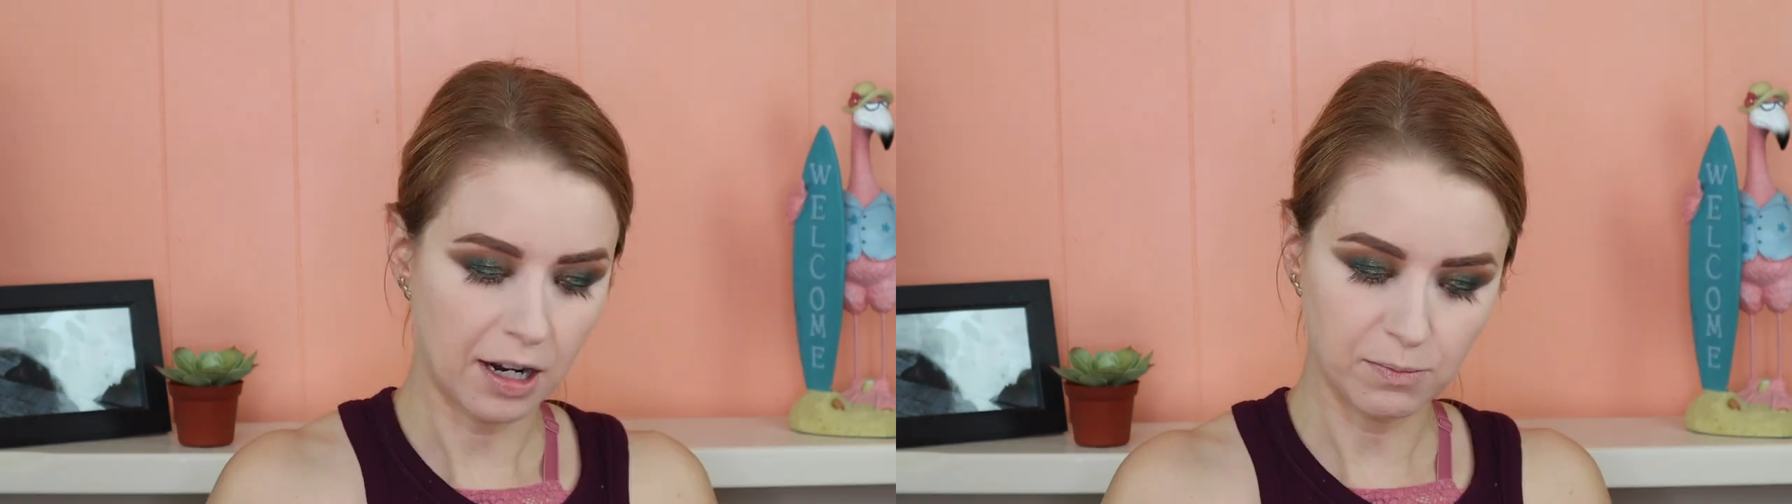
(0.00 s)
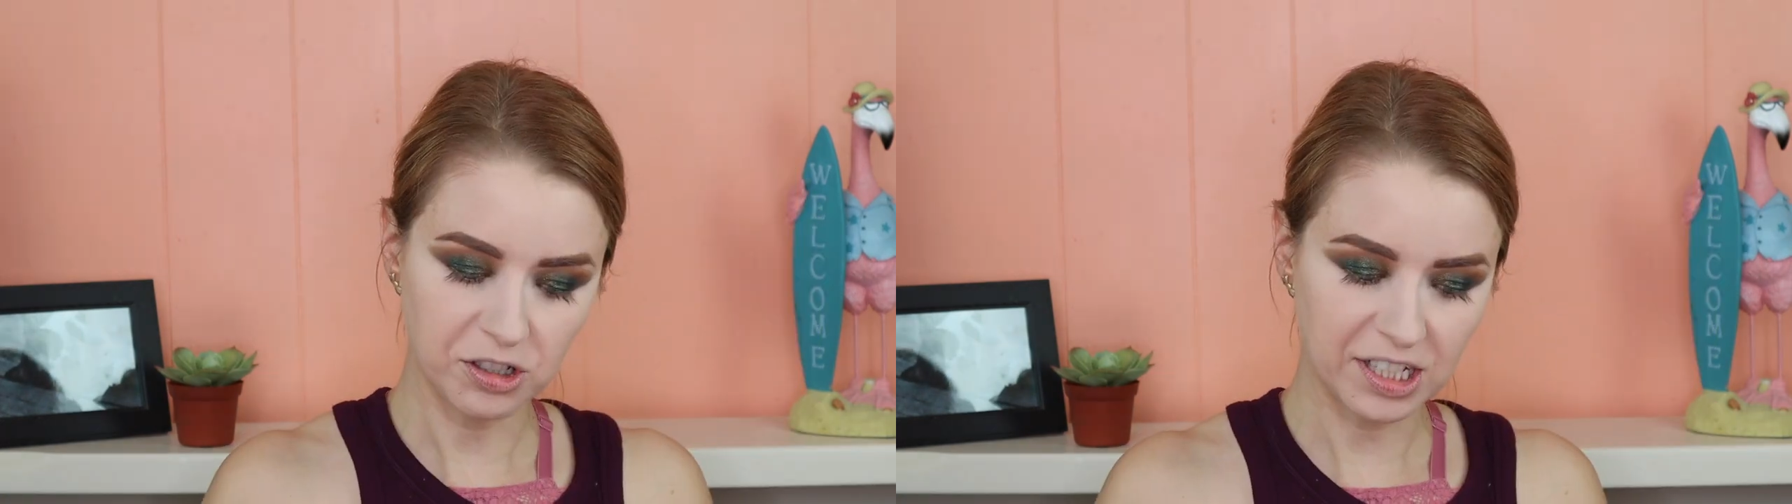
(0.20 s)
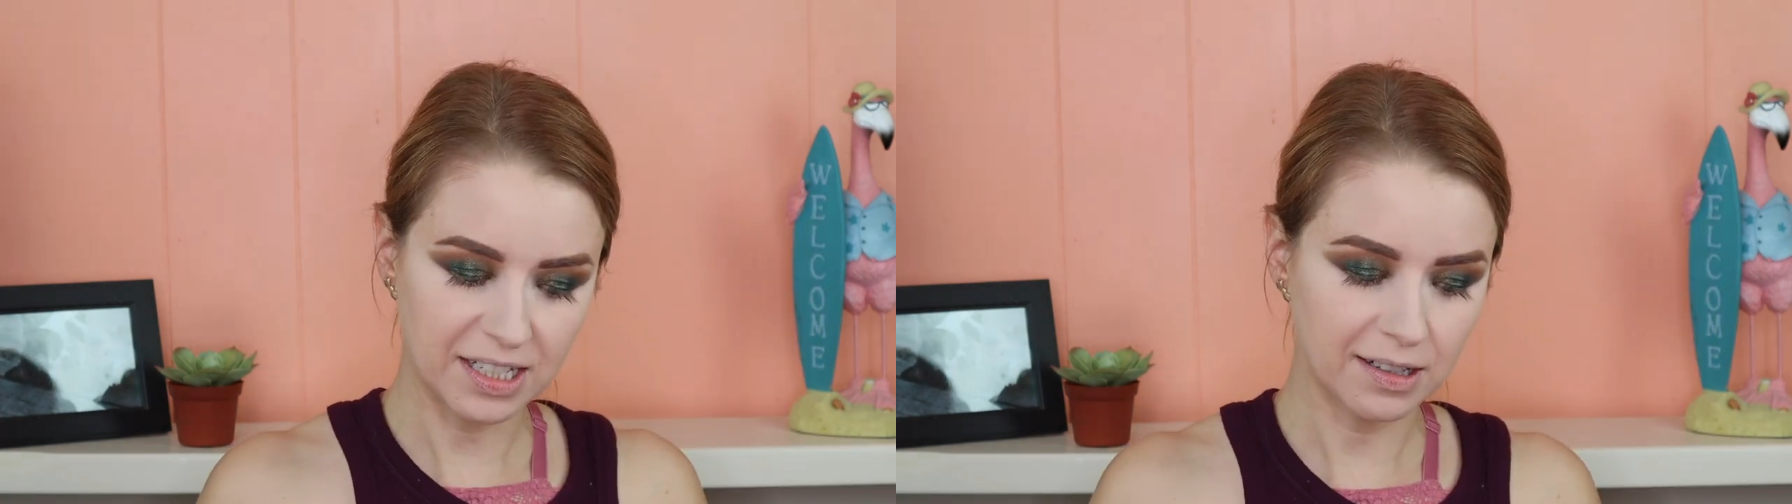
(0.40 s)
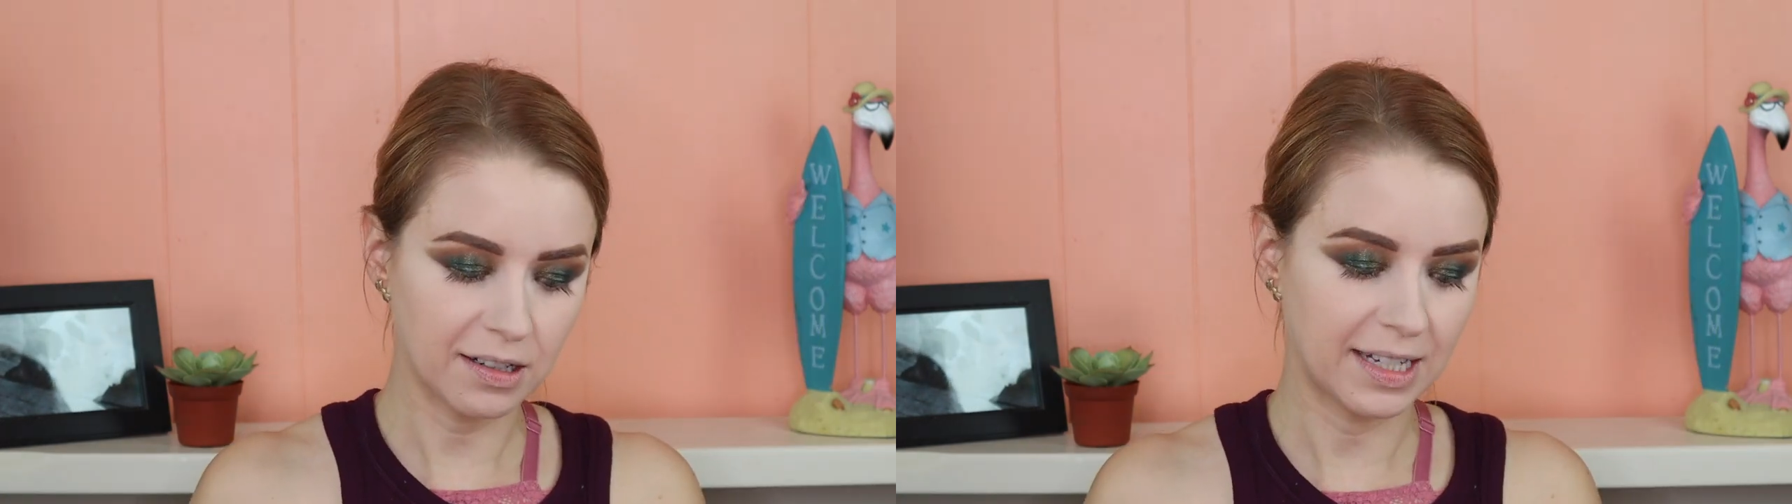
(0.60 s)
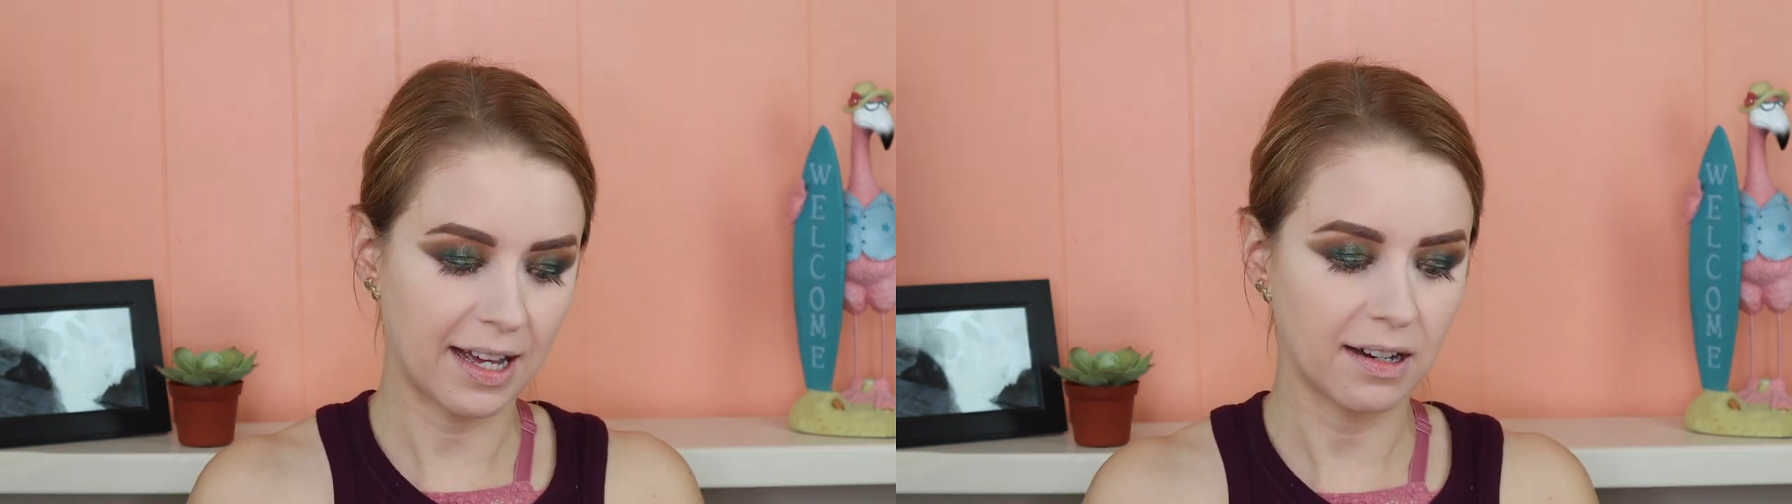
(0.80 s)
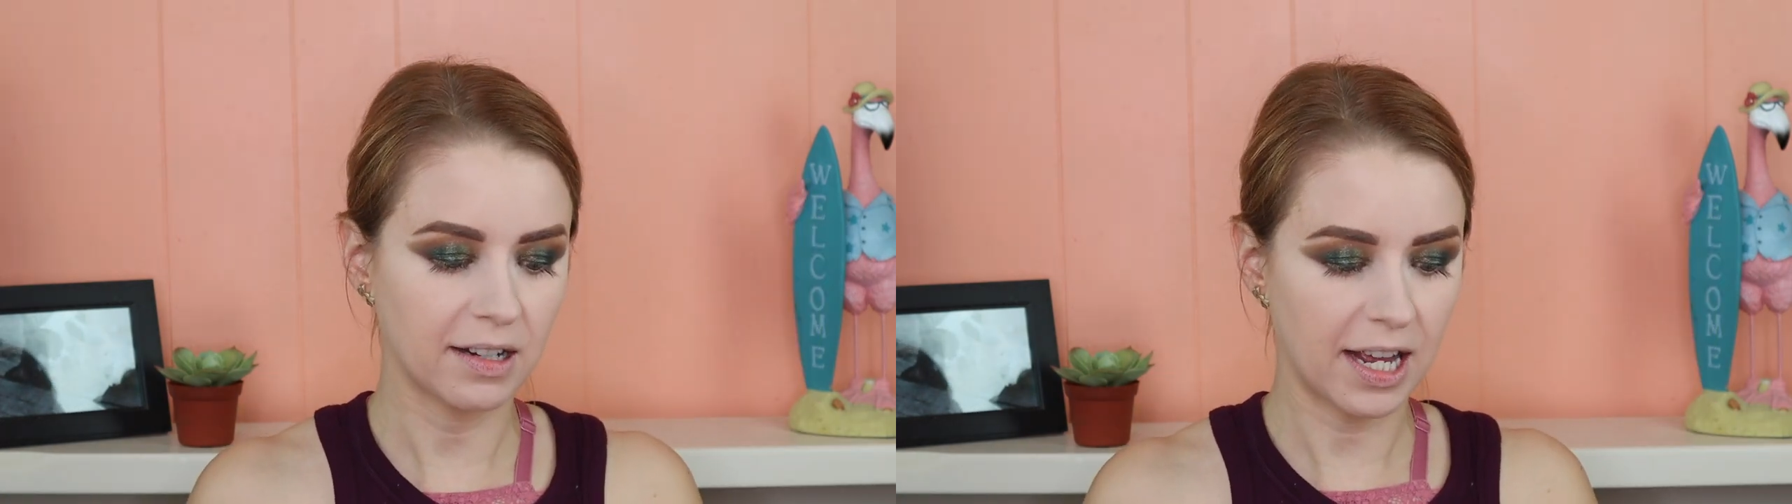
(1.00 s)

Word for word: I'm just gonna get